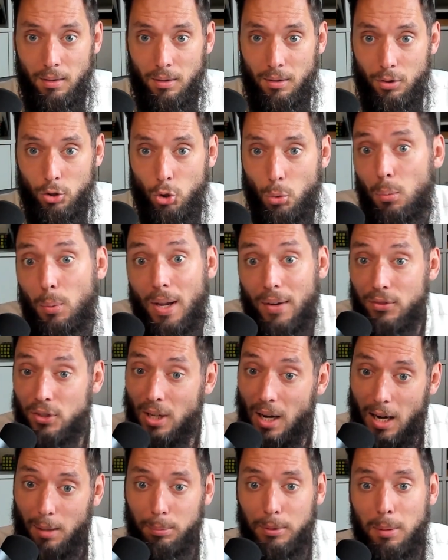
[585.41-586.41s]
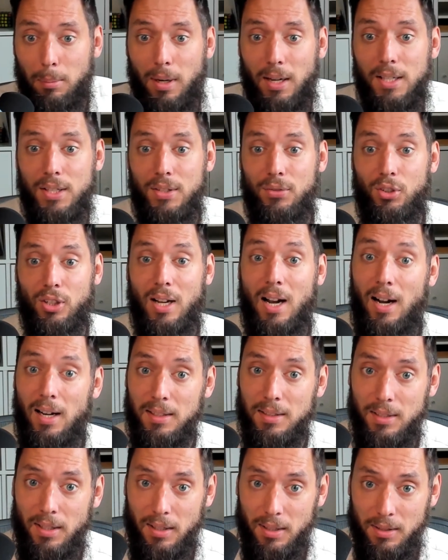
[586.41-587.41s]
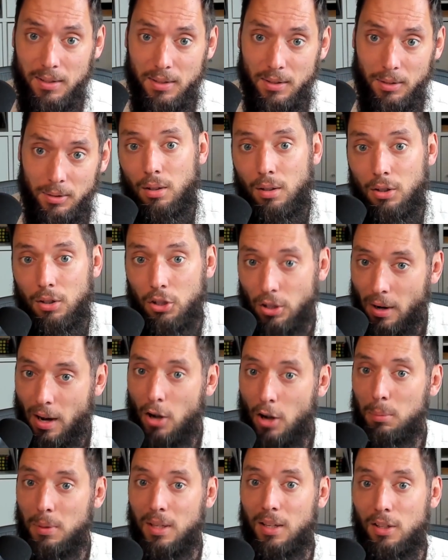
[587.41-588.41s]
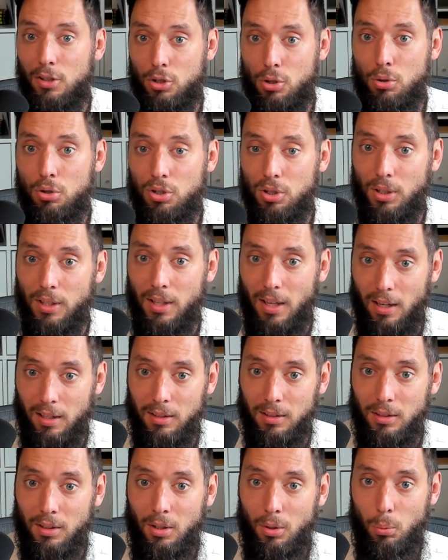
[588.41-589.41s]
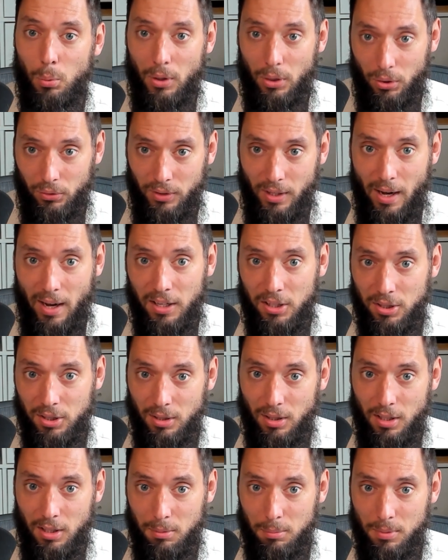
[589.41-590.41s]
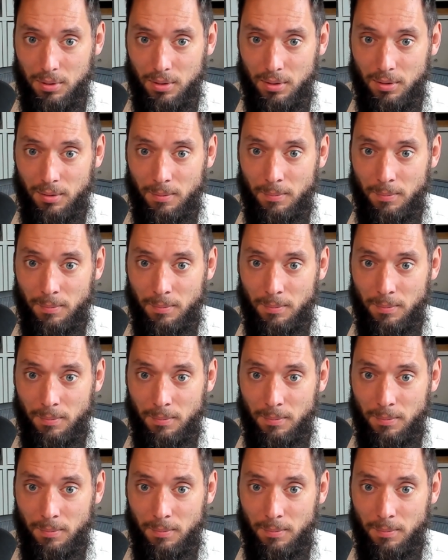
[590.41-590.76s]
So we have to optimize for context. You know how meetings usually end with 3 action items?